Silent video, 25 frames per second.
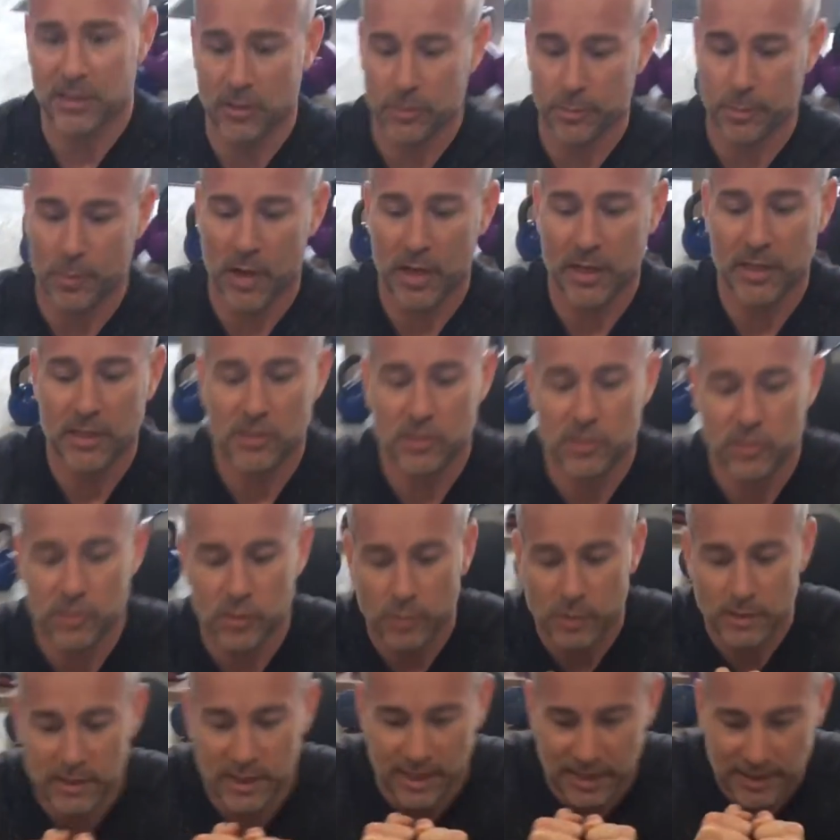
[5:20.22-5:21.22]
your body is
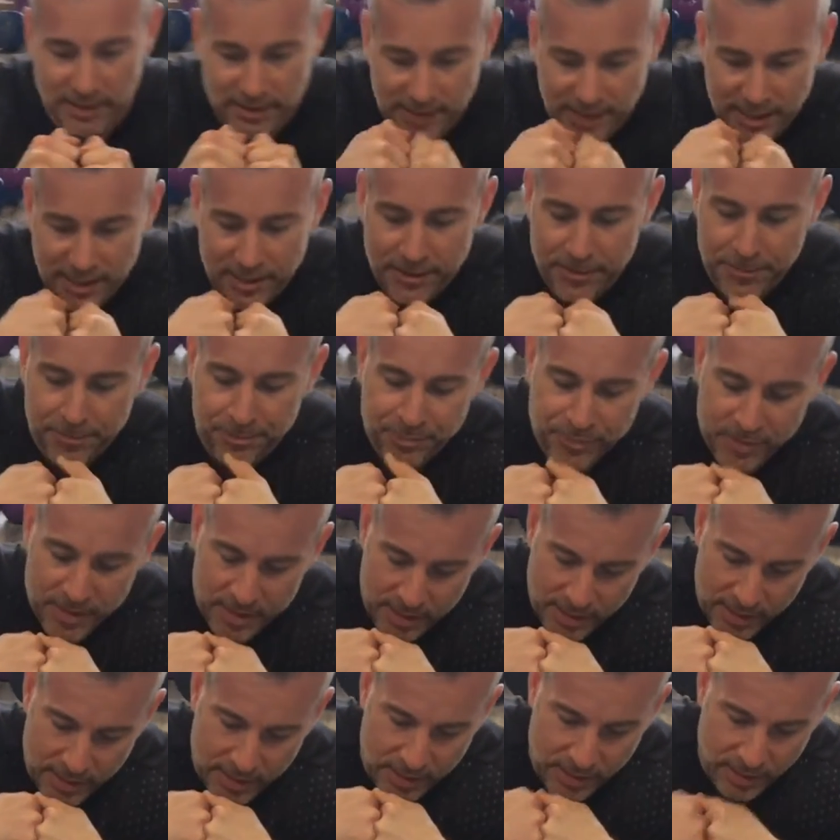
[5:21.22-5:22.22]
so tight
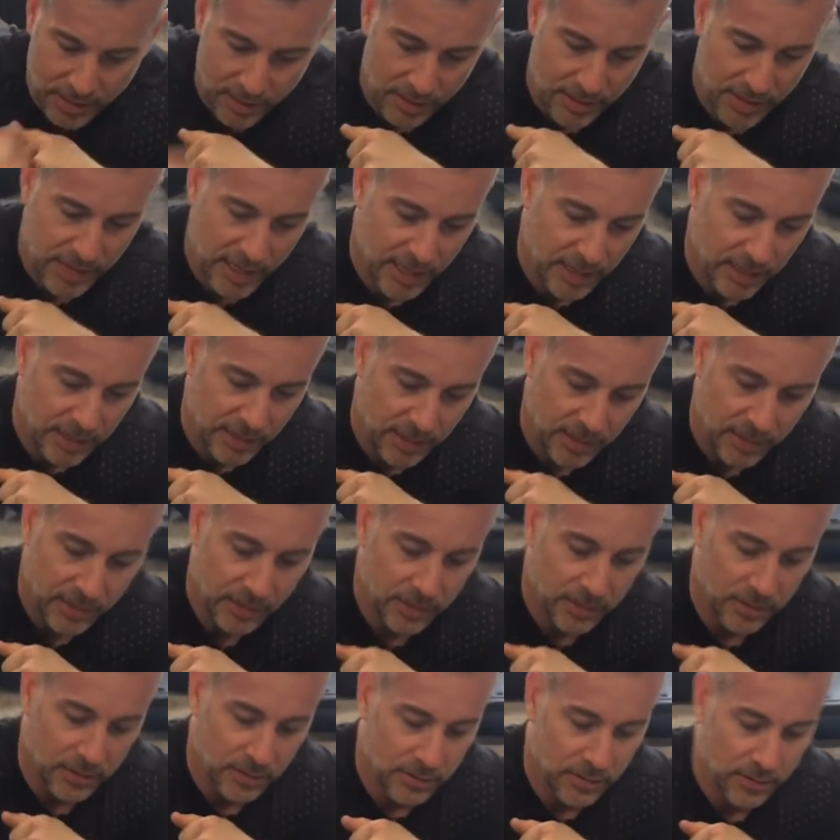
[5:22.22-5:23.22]
that
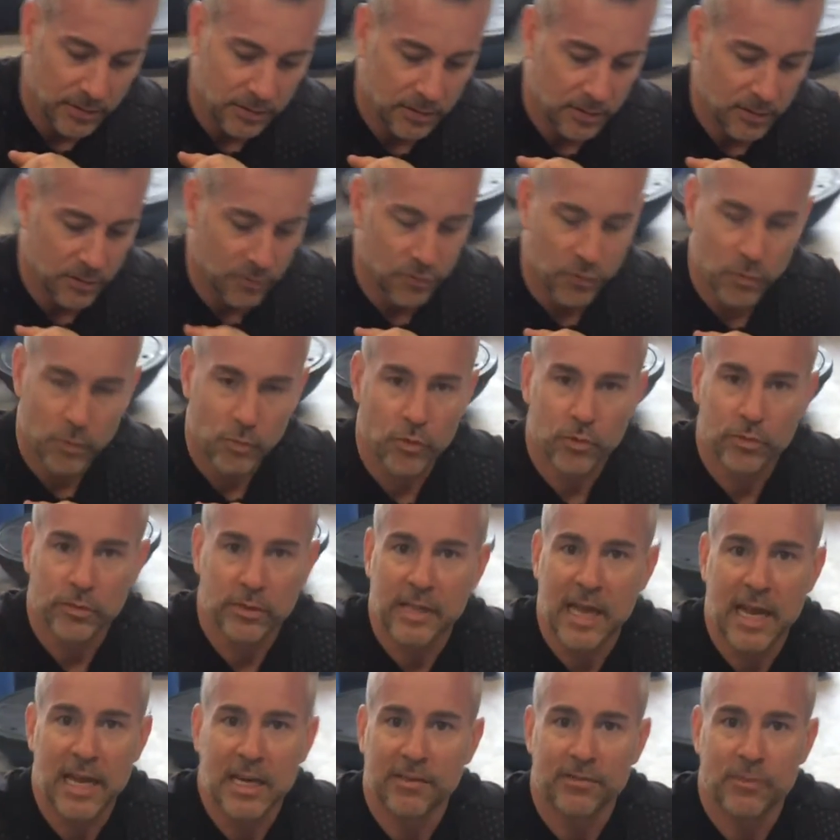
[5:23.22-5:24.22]
the foam roller
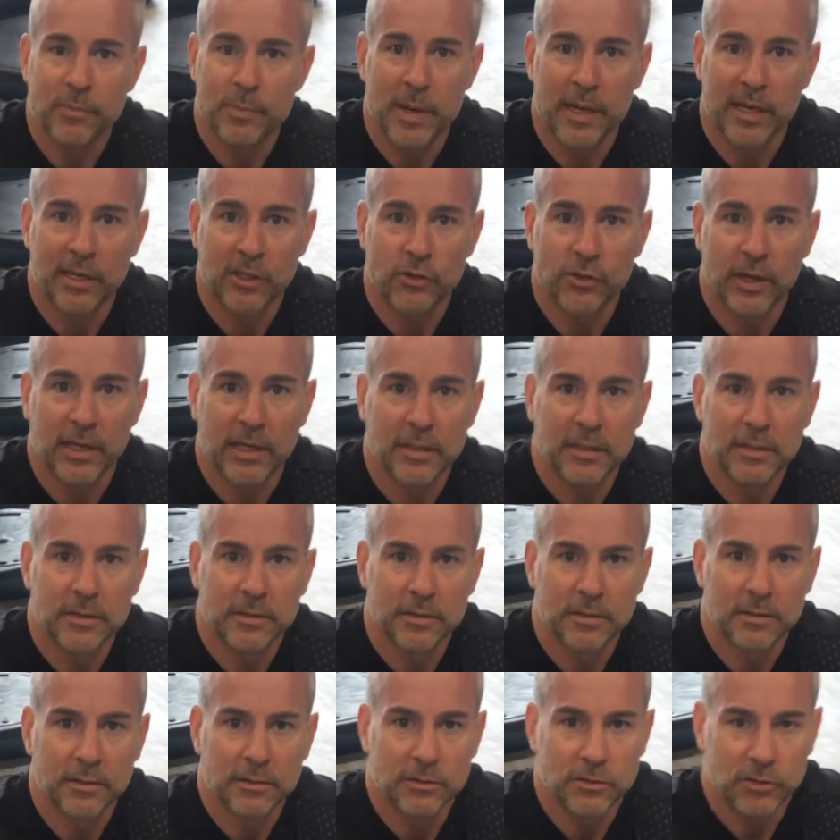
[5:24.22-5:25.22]
can't even penetrate.
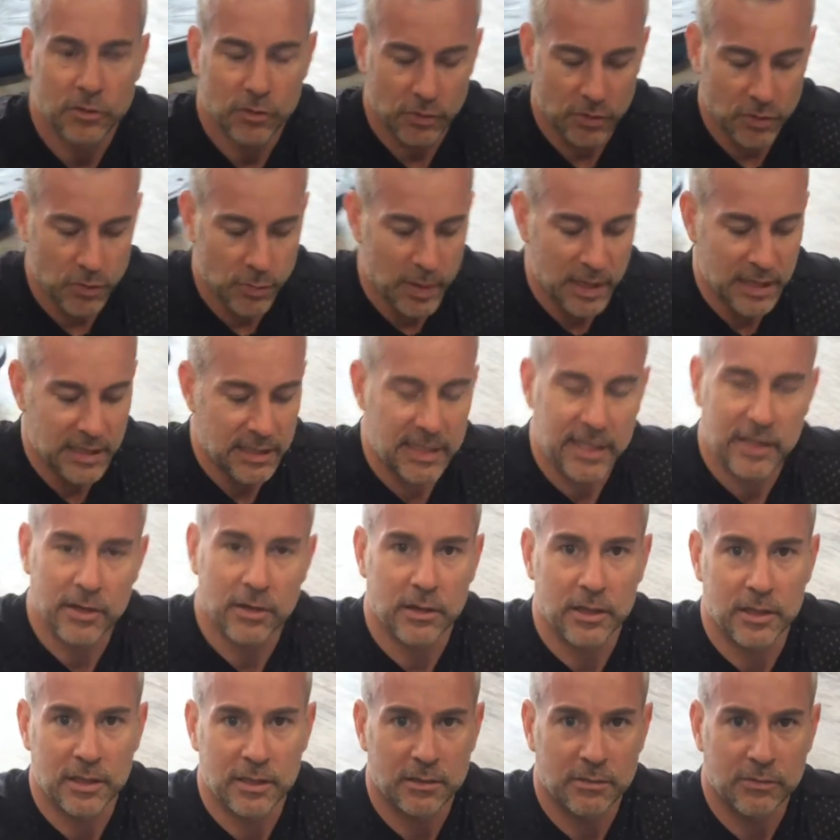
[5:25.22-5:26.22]
So you might get
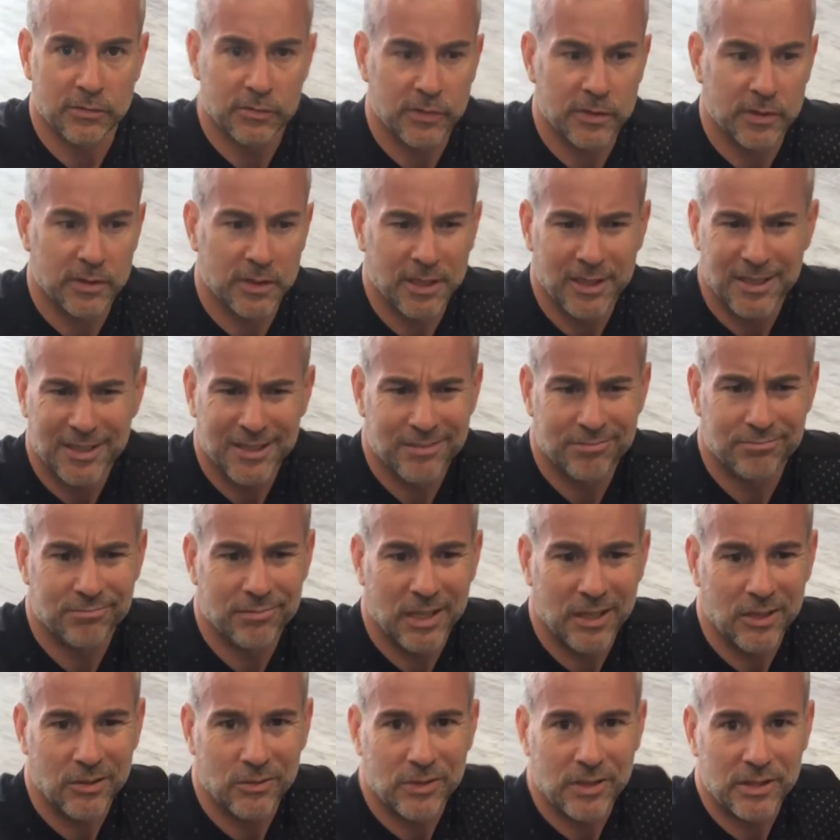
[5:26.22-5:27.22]
on it and feel like, I
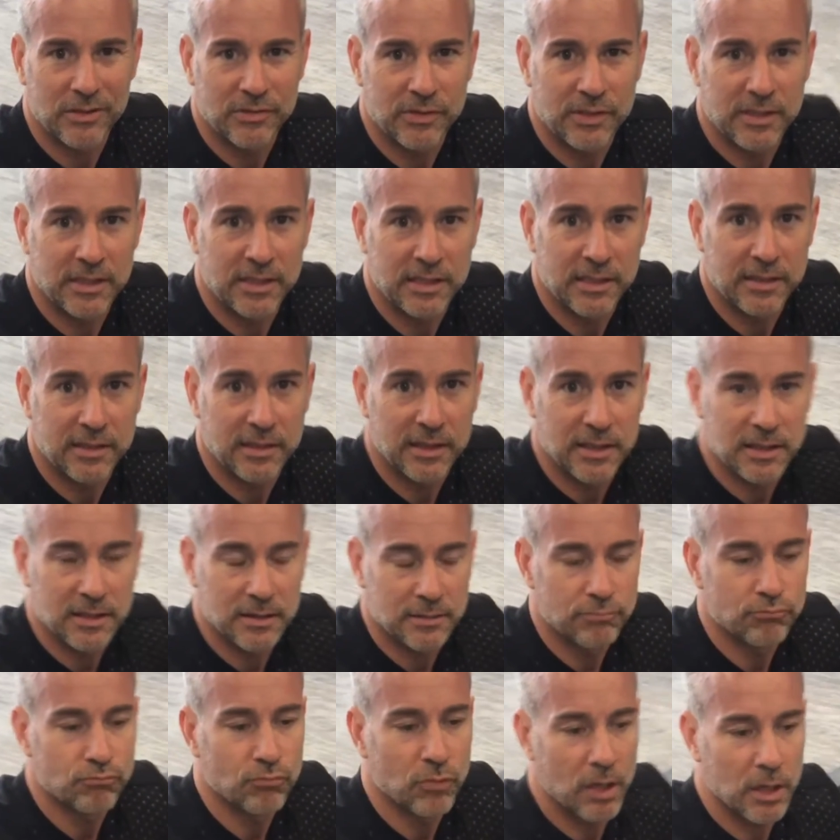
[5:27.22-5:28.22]
don't really feel anything.
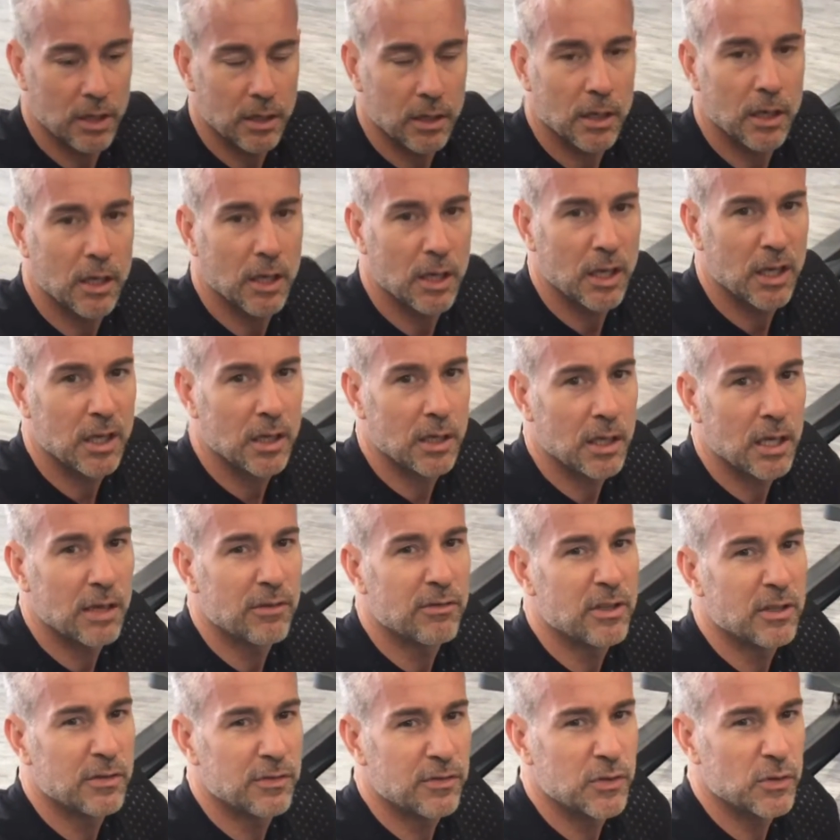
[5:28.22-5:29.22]

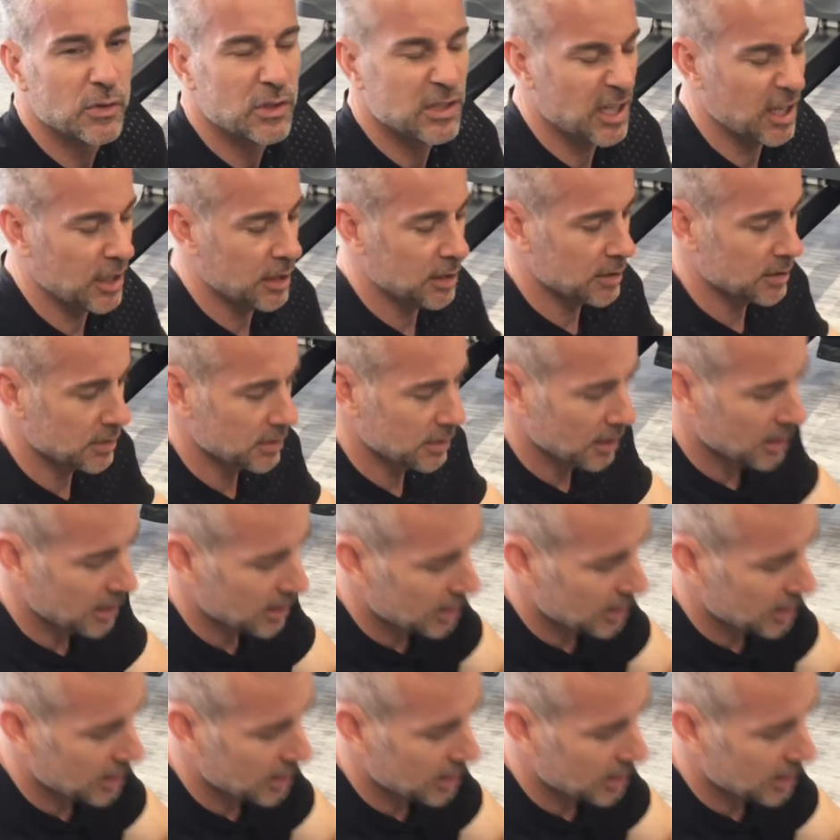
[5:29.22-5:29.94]
Give it a few seconds.